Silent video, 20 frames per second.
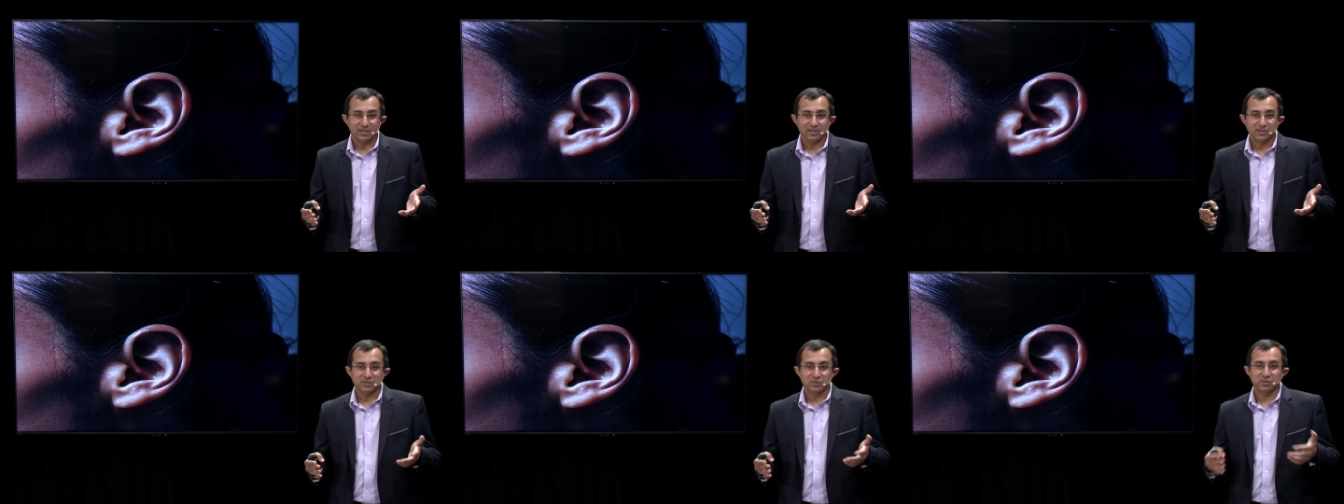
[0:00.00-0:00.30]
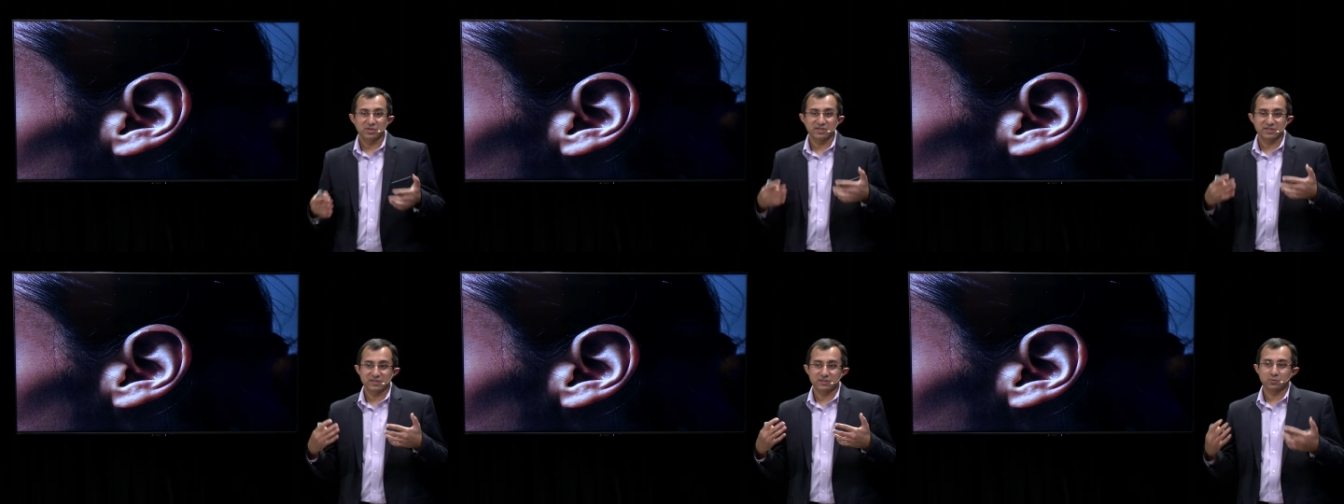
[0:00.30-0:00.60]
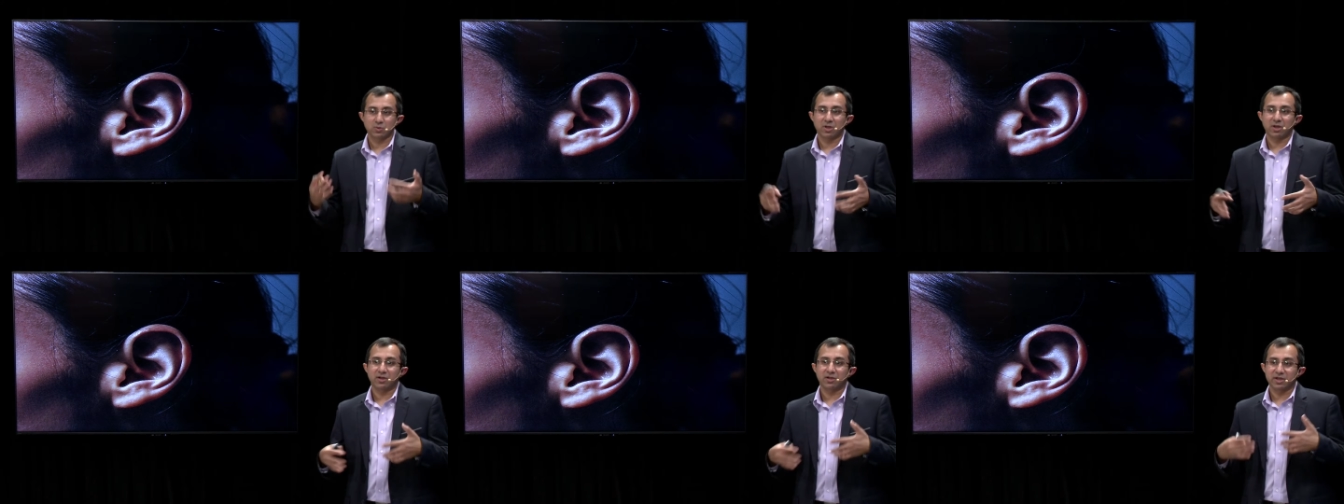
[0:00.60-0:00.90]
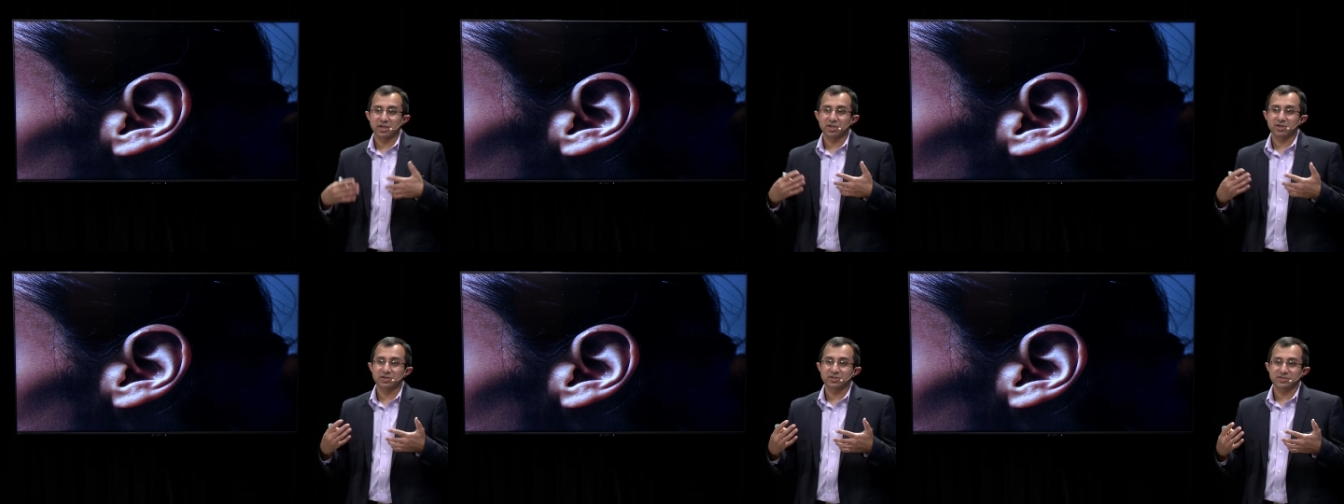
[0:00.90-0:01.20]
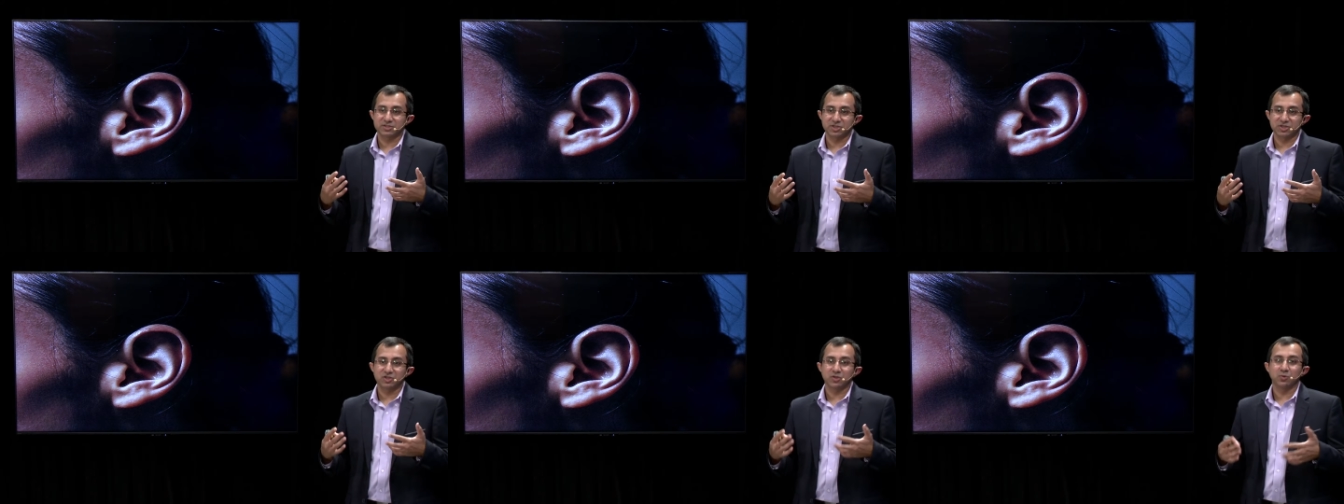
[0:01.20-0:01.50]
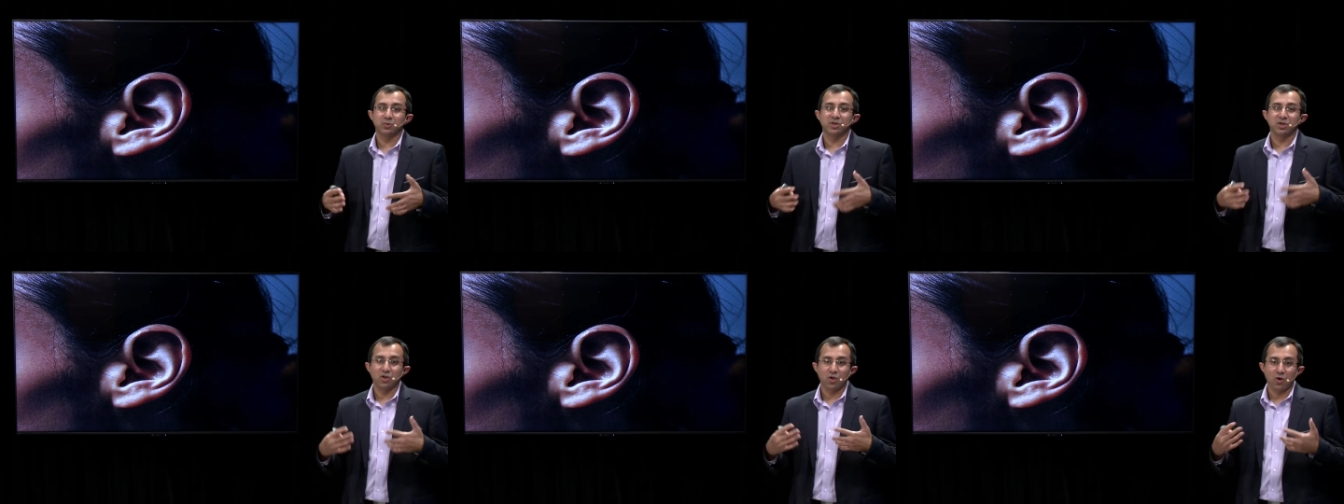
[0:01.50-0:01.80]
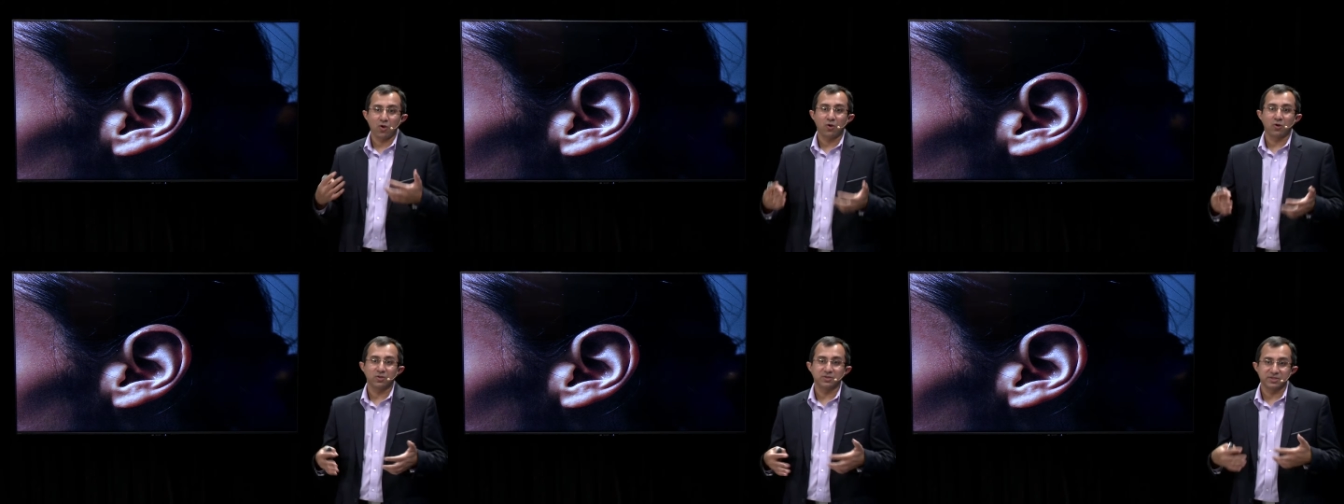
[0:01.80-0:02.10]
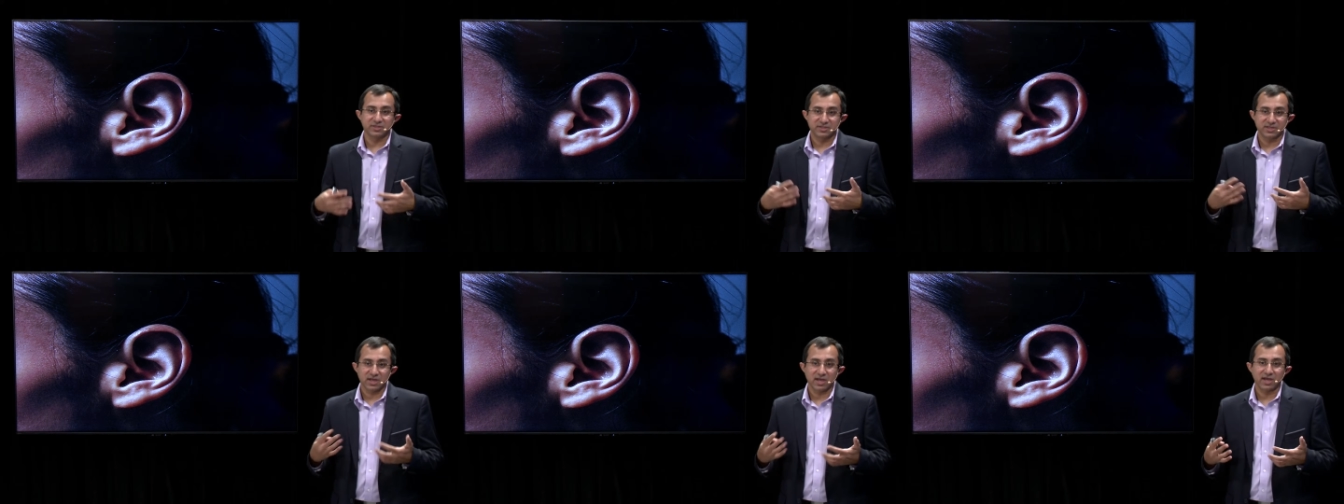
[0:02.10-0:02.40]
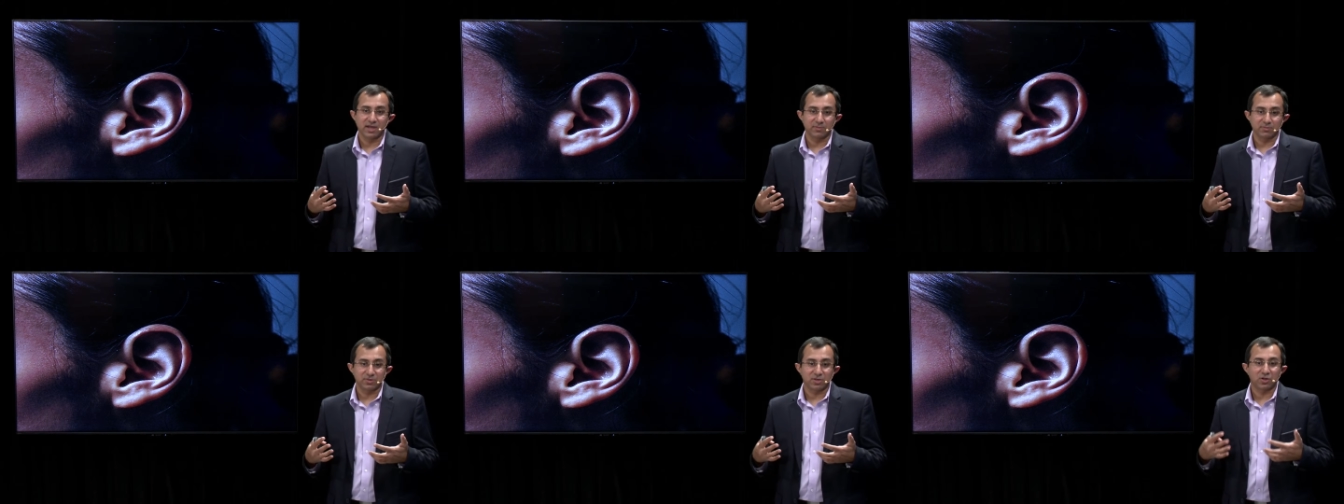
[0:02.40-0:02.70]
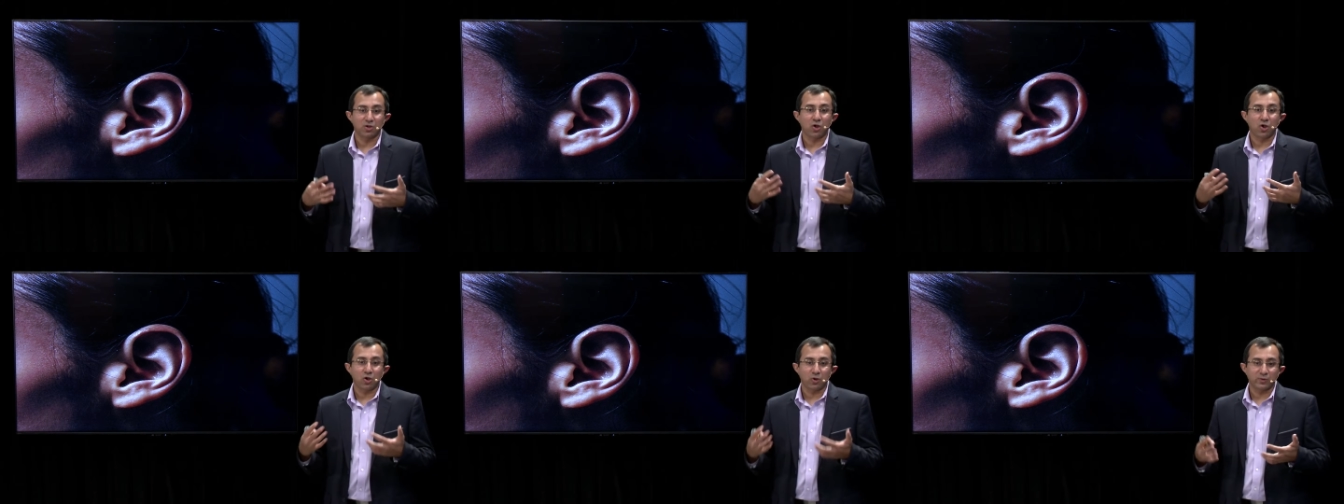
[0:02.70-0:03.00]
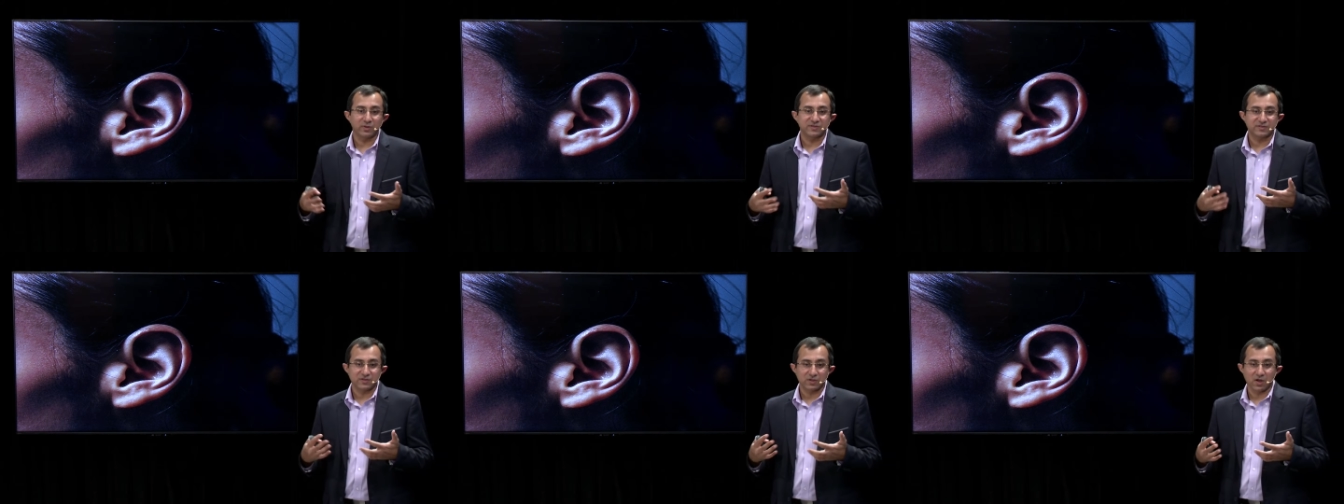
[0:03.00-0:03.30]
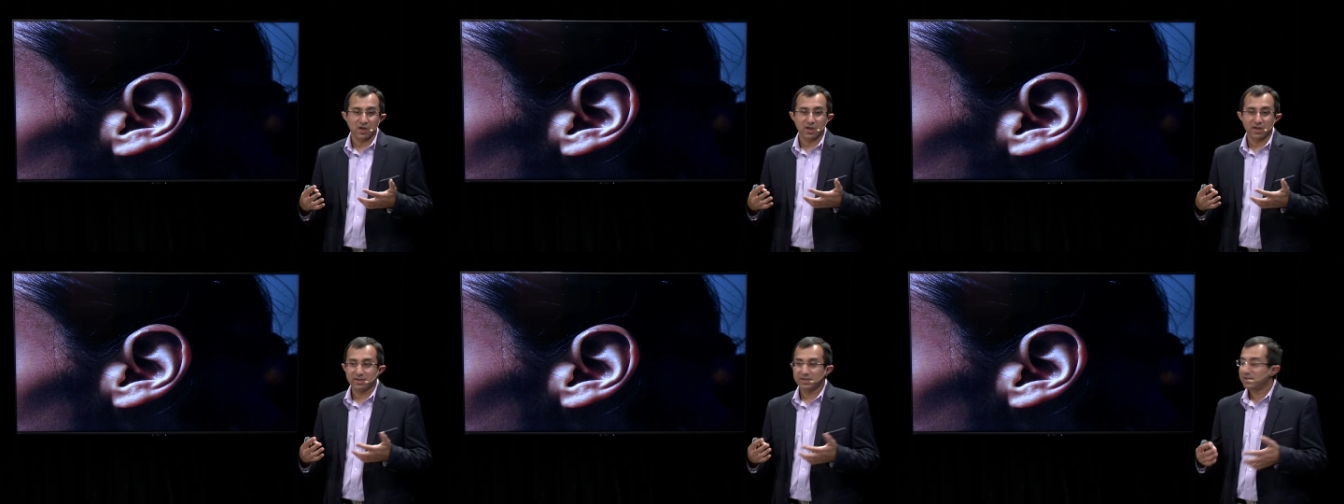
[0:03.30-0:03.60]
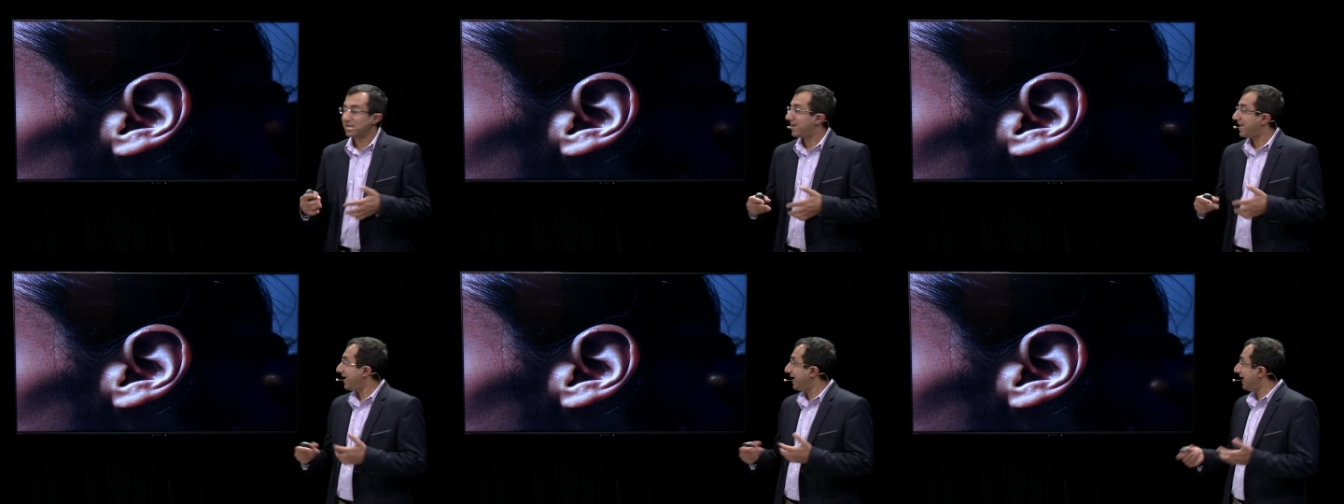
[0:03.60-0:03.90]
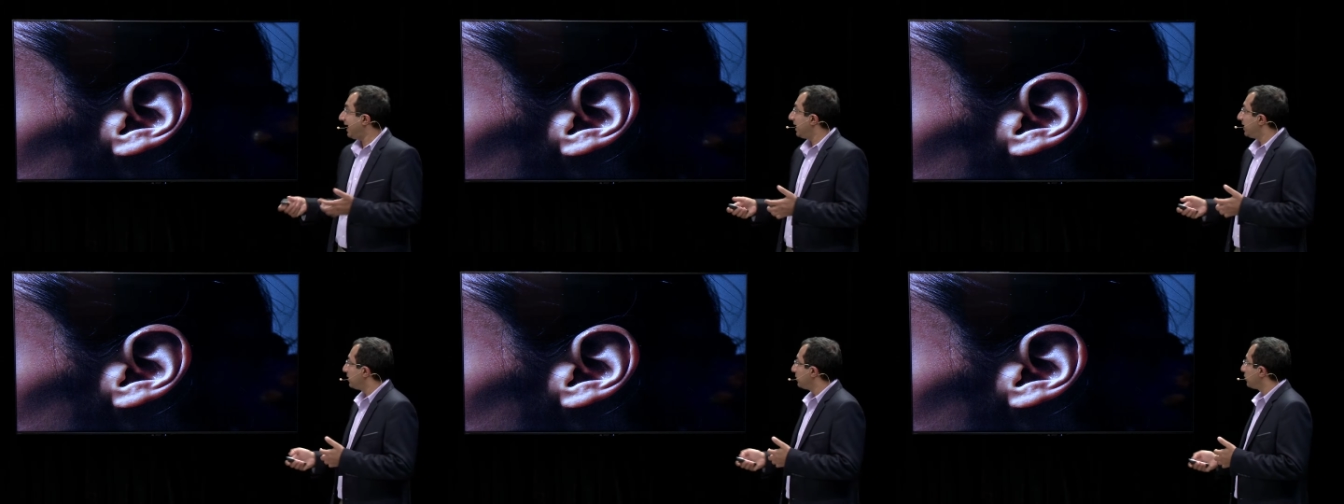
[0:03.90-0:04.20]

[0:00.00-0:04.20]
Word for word: So, this is what our ears are doing all the time. They're always on and